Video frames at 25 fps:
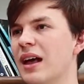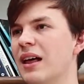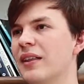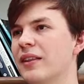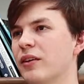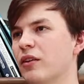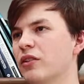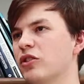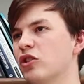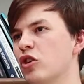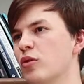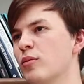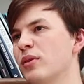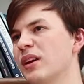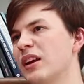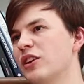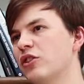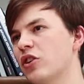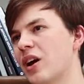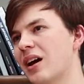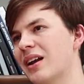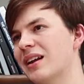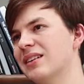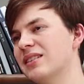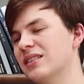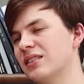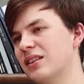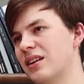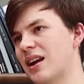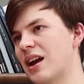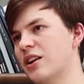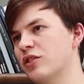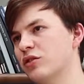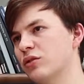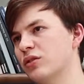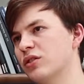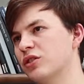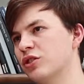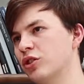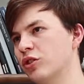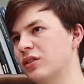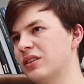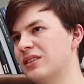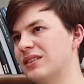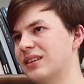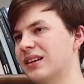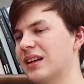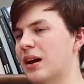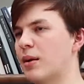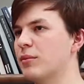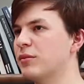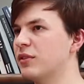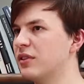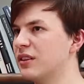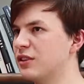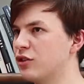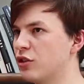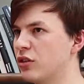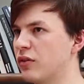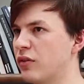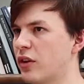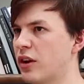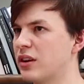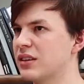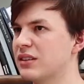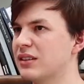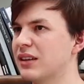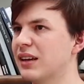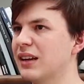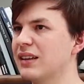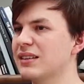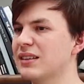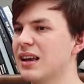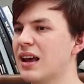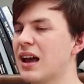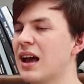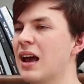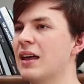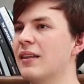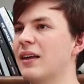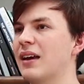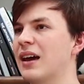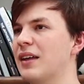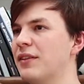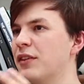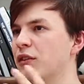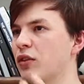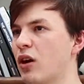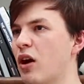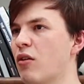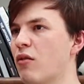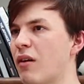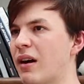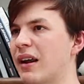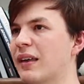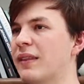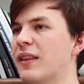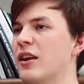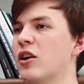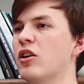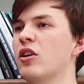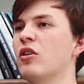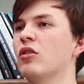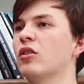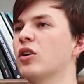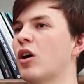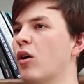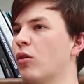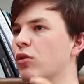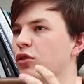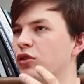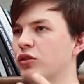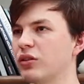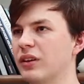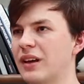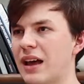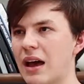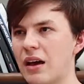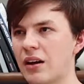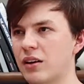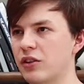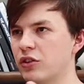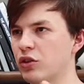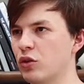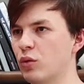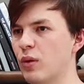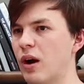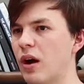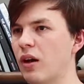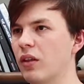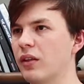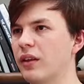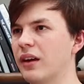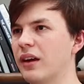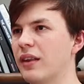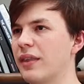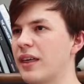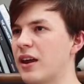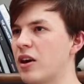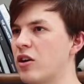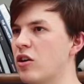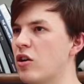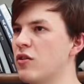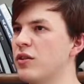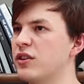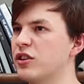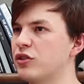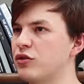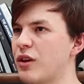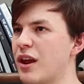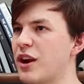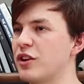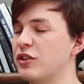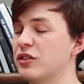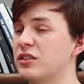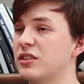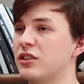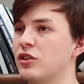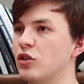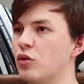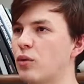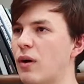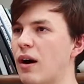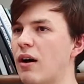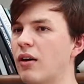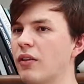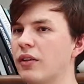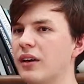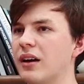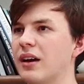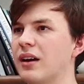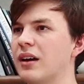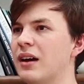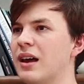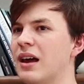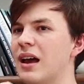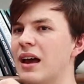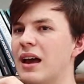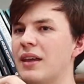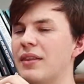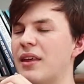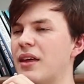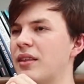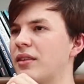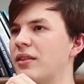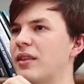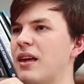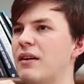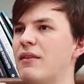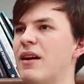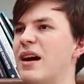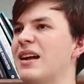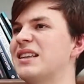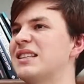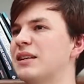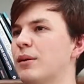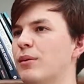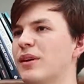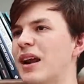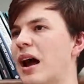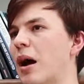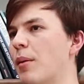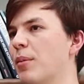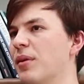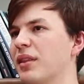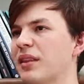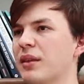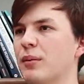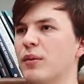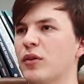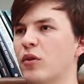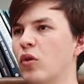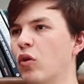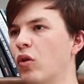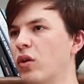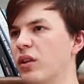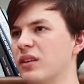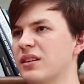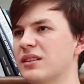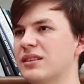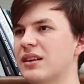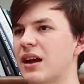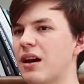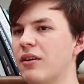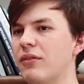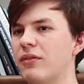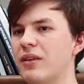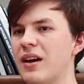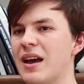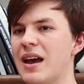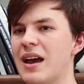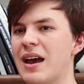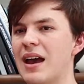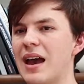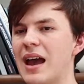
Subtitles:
There are too many Chinese international students that come to these universities. They hit the ground running. They don't know culturally how to do well there. They don't know the strategies to do well there. They've had someone helping them with all this stuff.